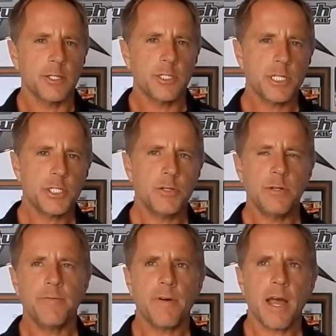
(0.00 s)
Just to
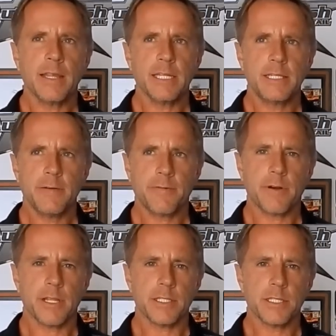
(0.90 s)
define the
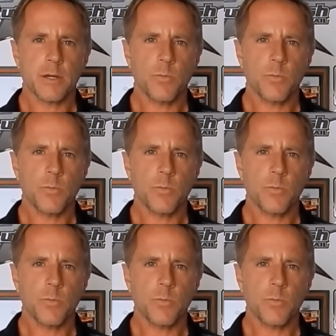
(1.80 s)
difference,